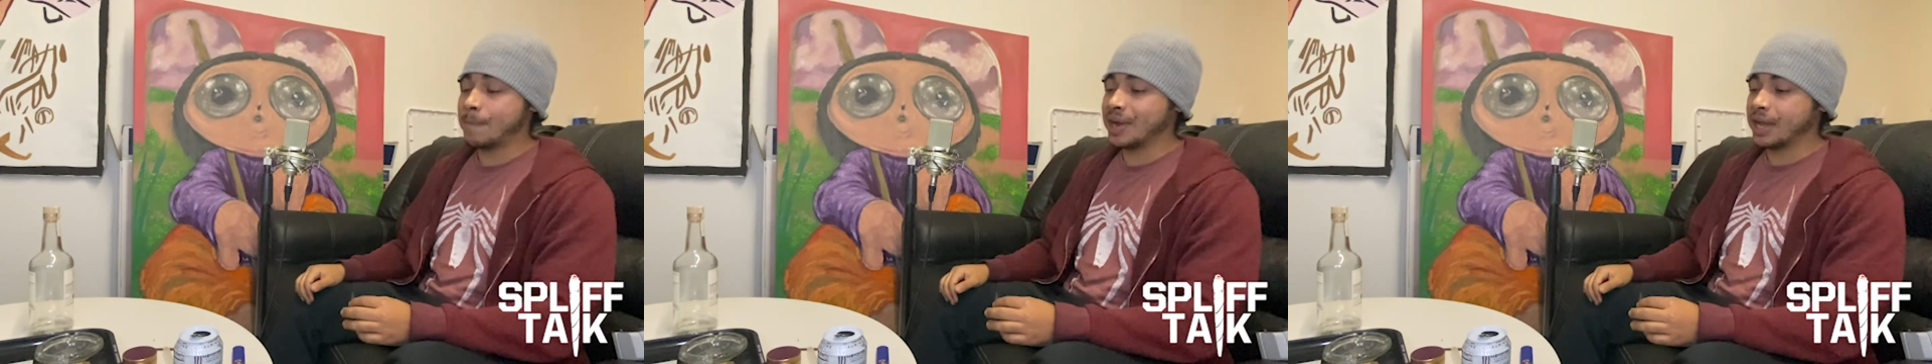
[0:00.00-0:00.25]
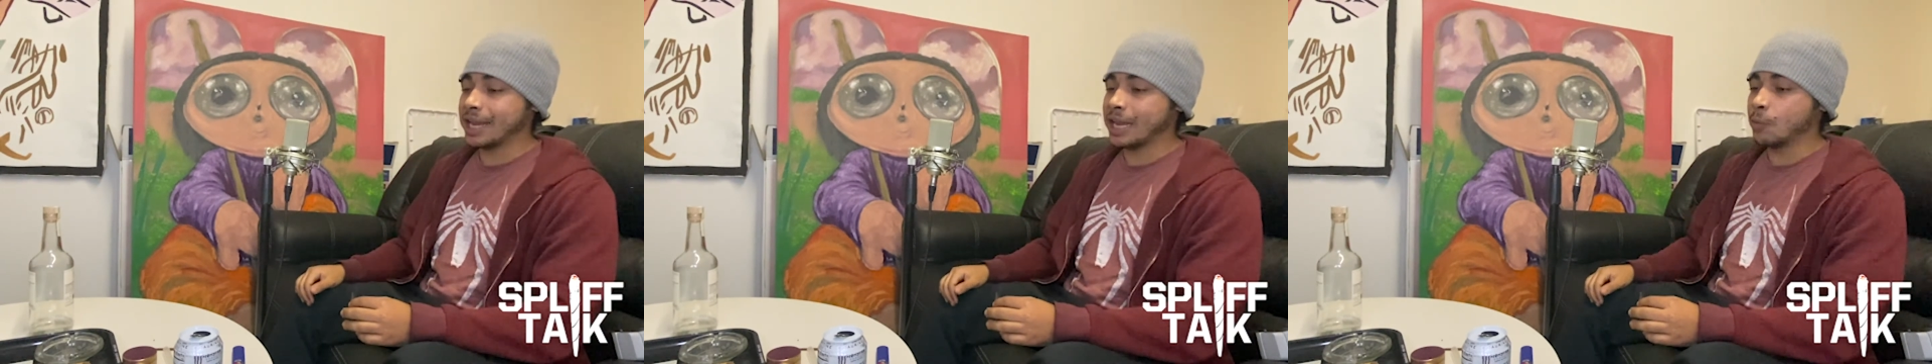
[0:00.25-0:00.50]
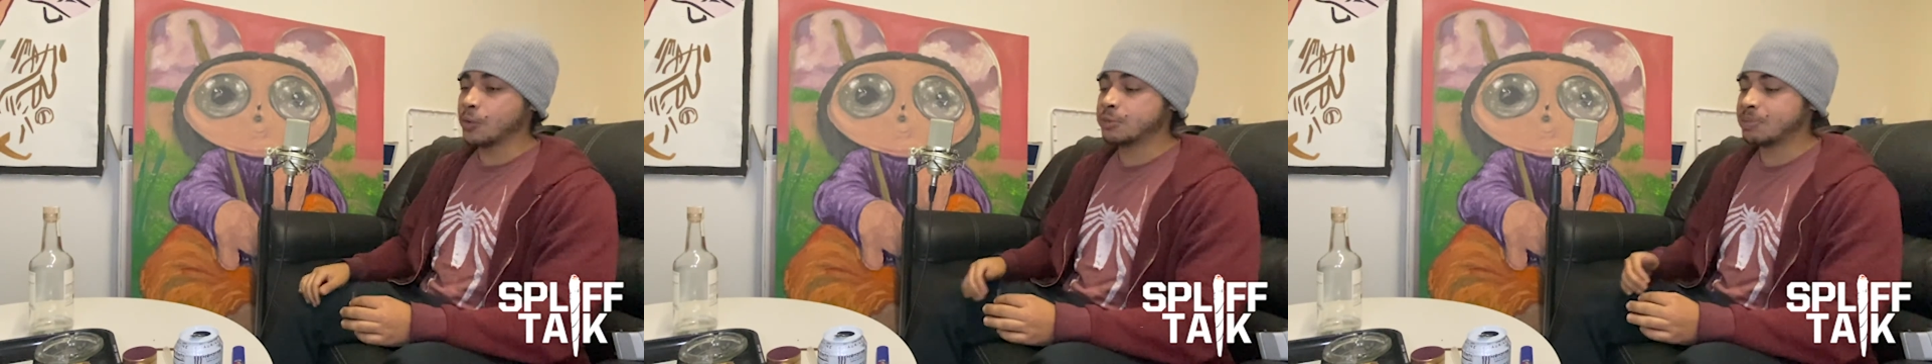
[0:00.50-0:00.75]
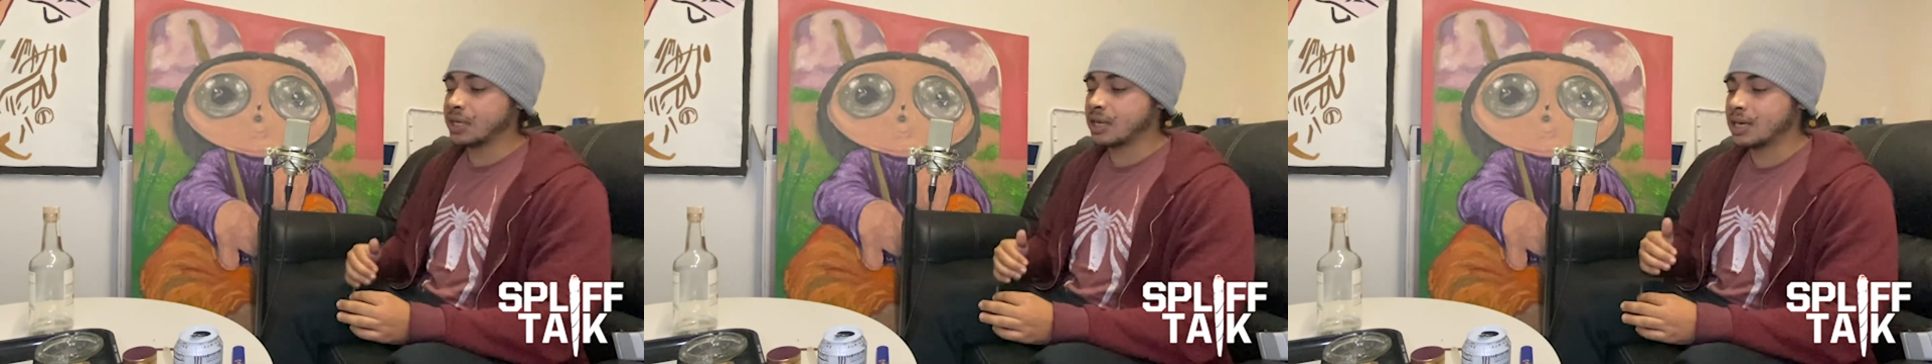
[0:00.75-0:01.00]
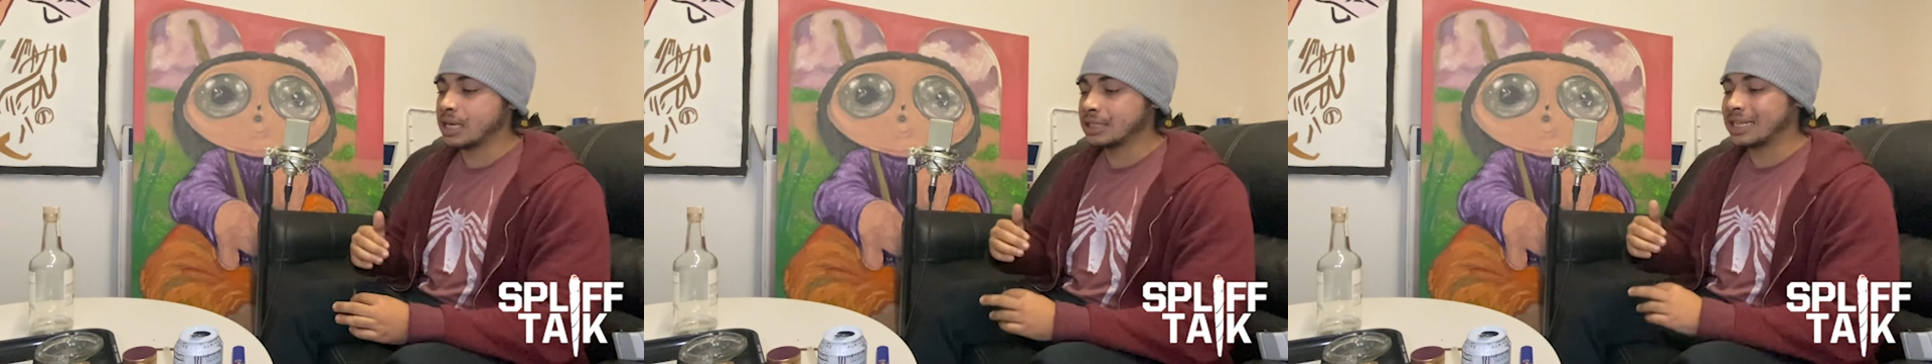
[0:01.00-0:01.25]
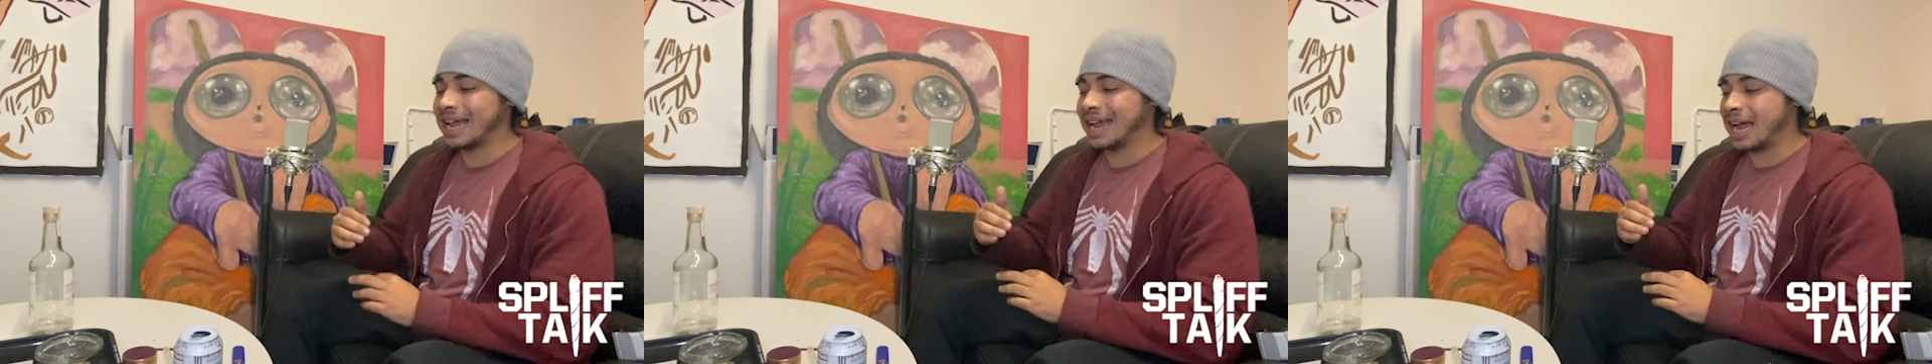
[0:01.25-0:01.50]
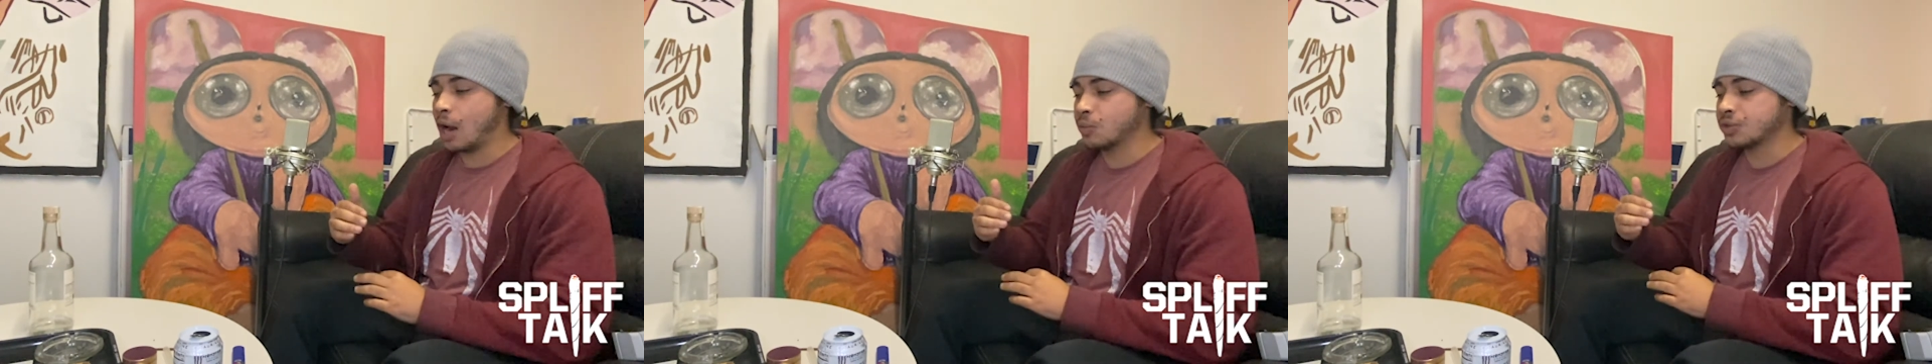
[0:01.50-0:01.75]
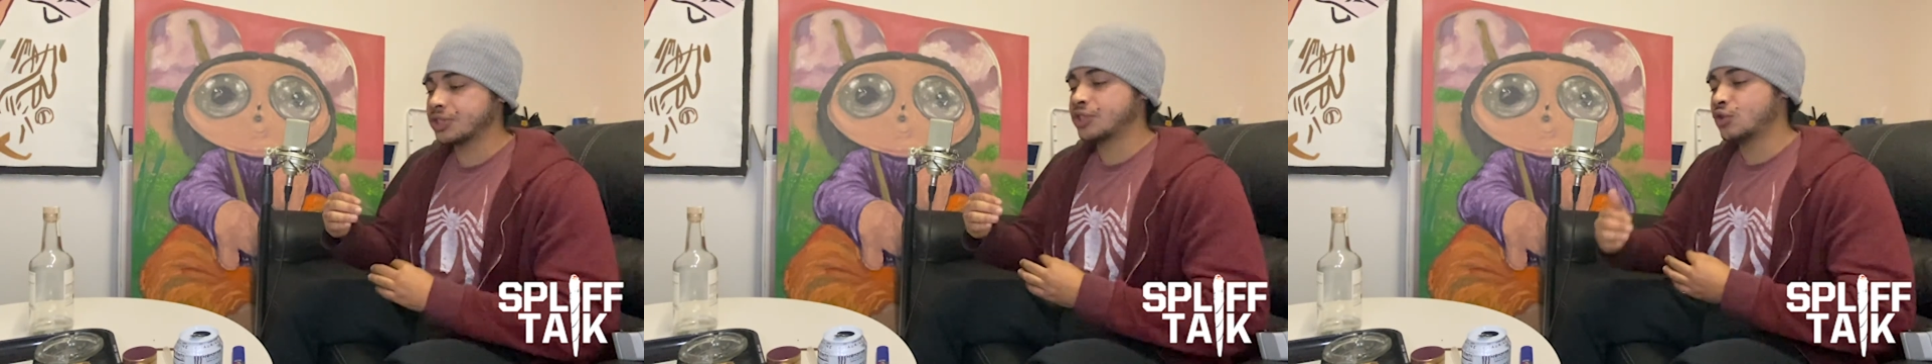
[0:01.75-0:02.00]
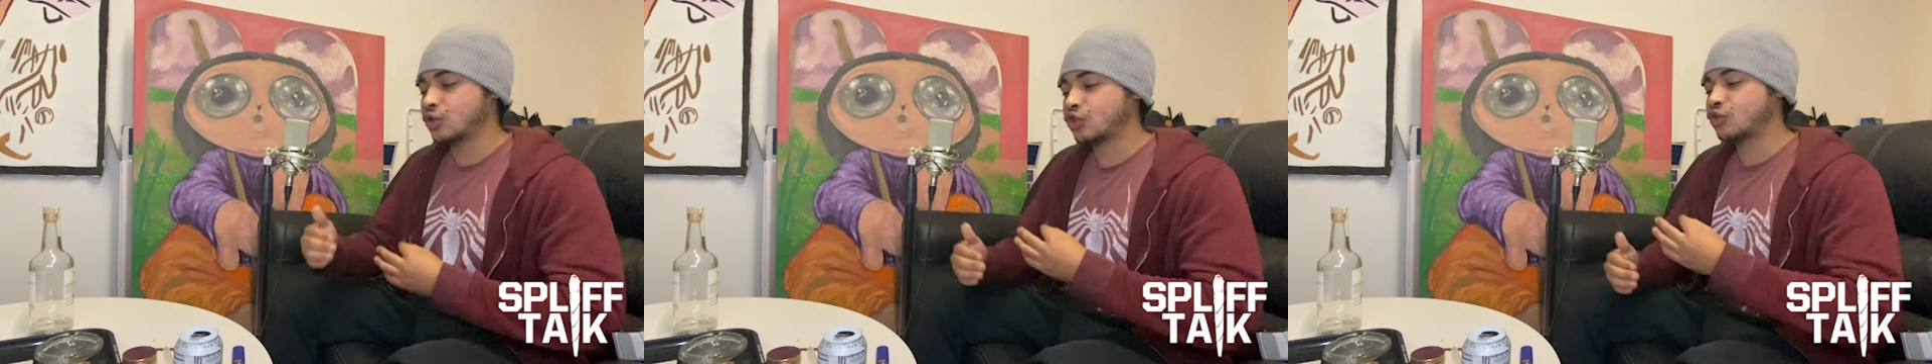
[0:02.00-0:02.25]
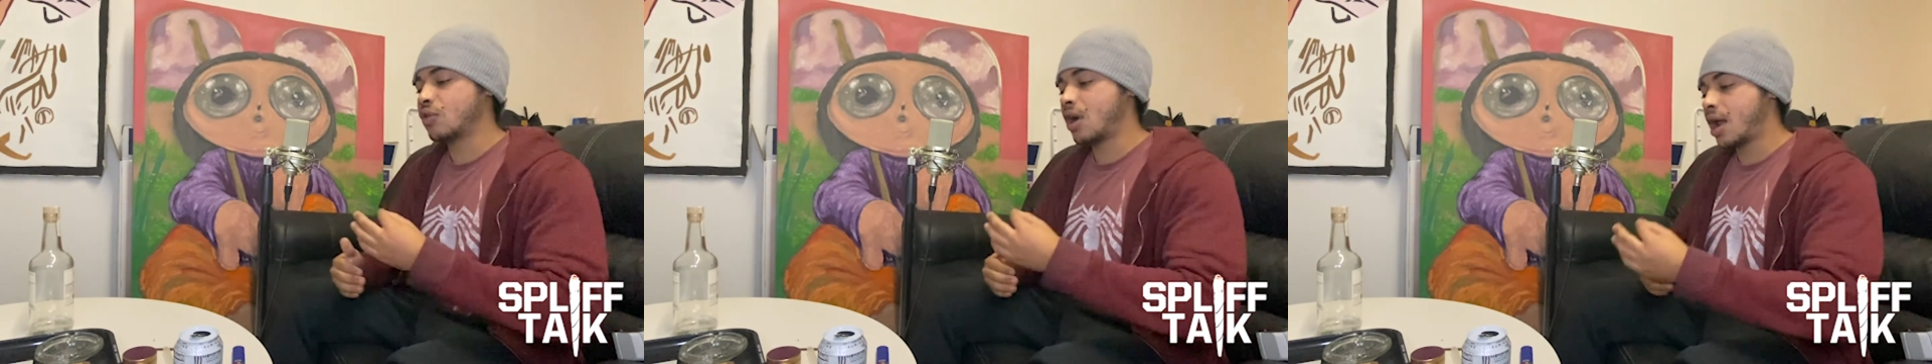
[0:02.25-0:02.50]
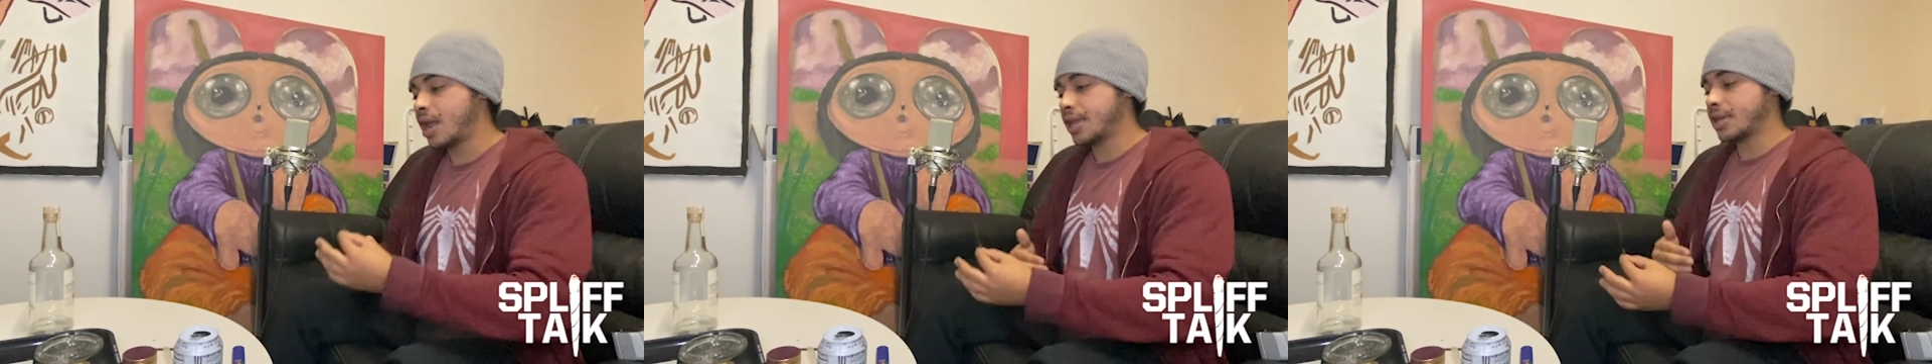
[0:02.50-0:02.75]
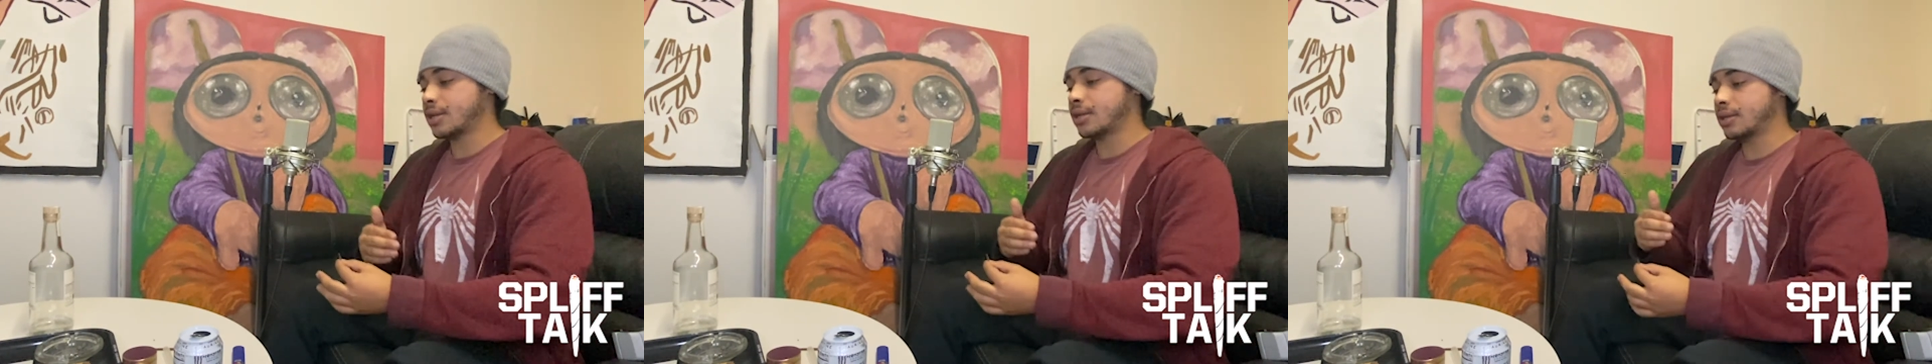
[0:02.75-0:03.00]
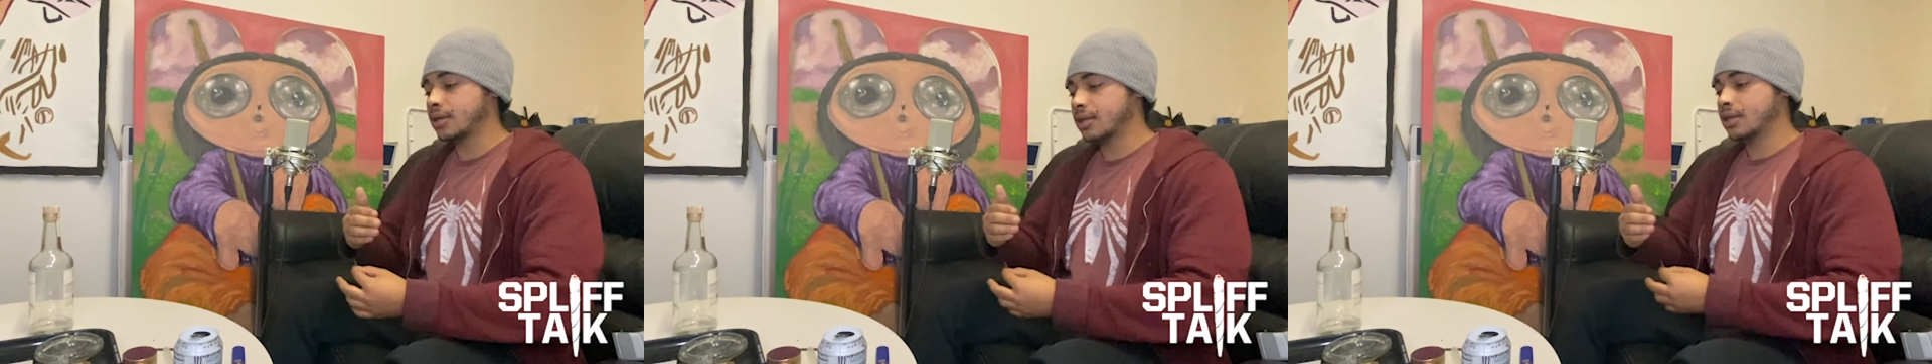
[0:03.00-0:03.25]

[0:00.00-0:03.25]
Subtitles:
but it was because I was still trying